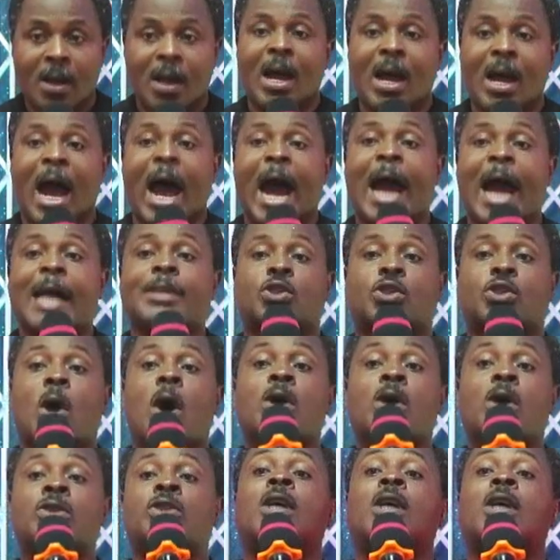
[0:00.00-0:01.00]
I
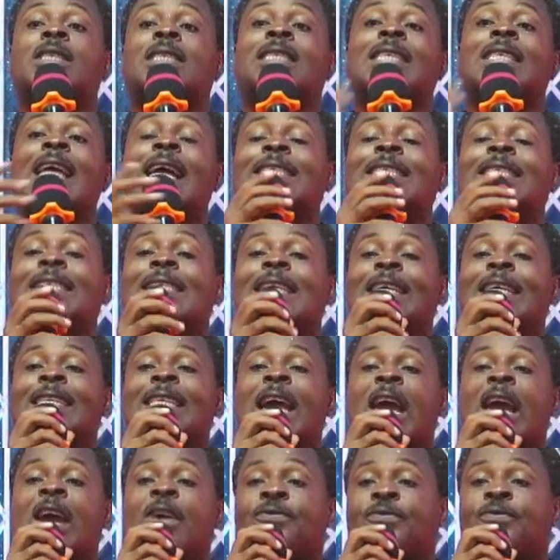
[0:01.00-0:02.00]
told us
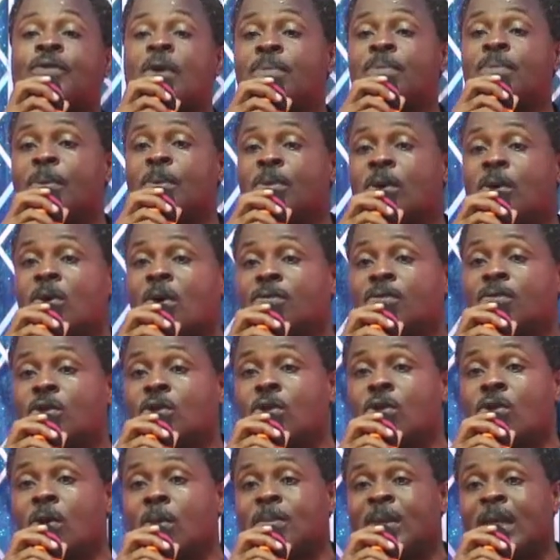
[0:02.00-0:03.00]
yesterday from the book of
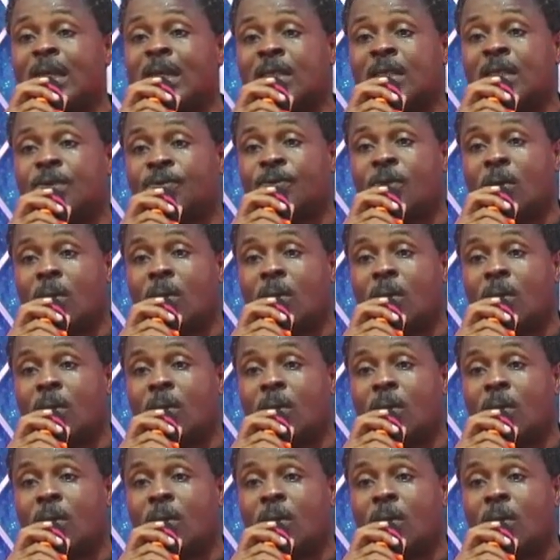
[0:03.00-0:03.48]
Job 34,